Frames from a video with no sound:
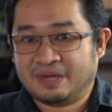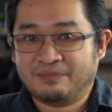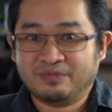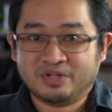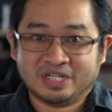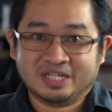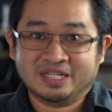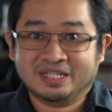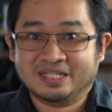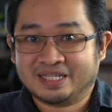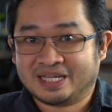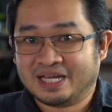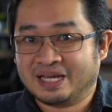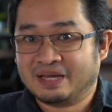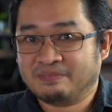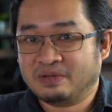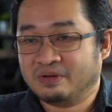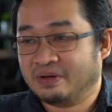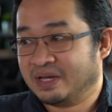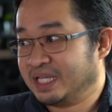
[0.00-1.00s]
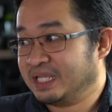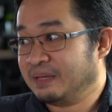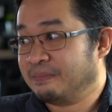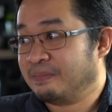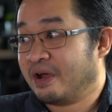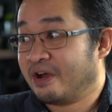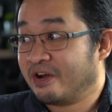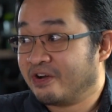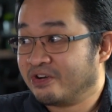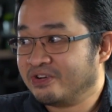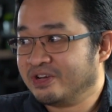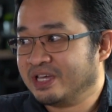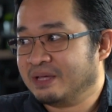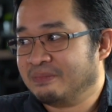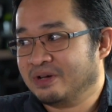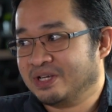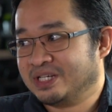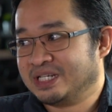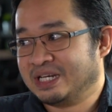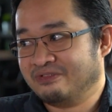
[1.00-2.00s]
Cambridge Analytica, people are getting paranoid
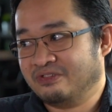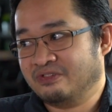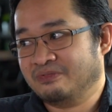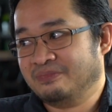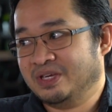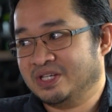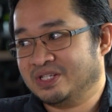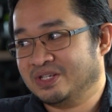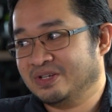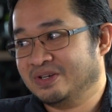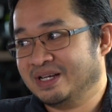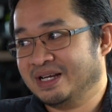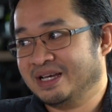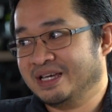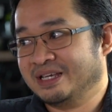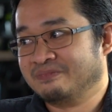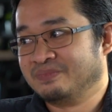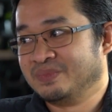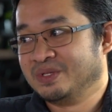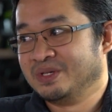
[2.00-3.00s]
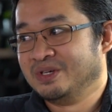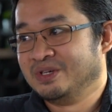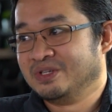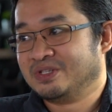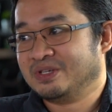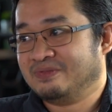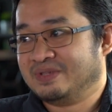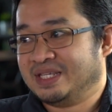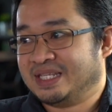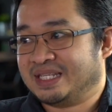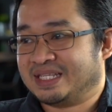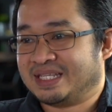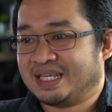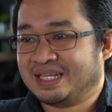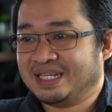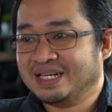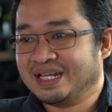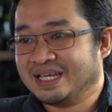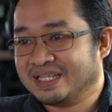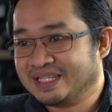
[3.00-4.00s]
about sharing information online. So if there's a
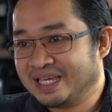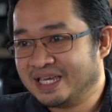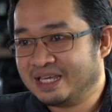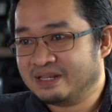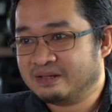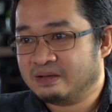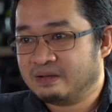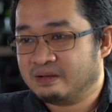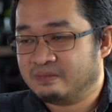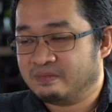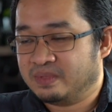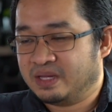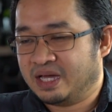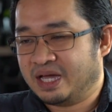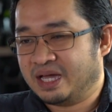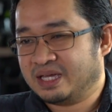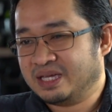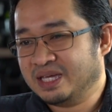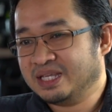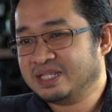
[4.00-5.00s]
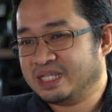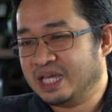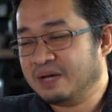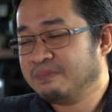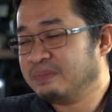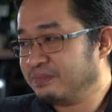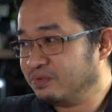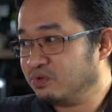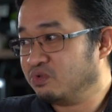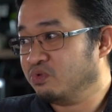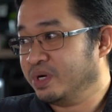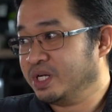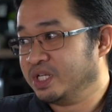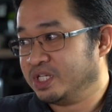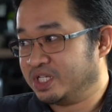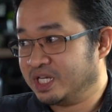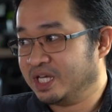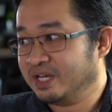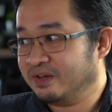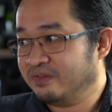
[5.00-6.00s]
study like that, I guess there are people who want
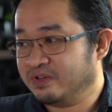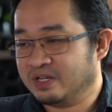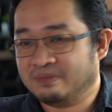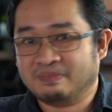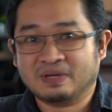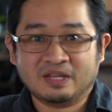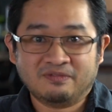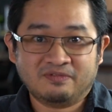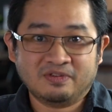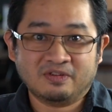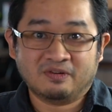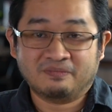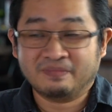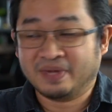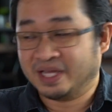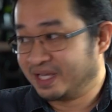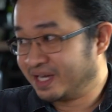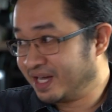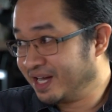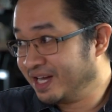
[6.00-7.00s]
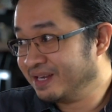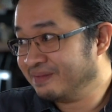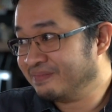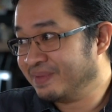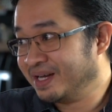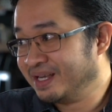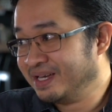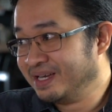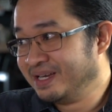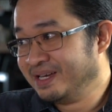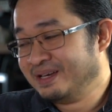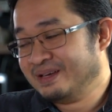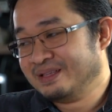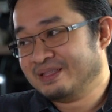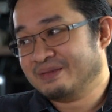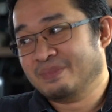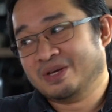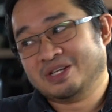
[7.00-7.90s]
to share for the benefit of mankind, but the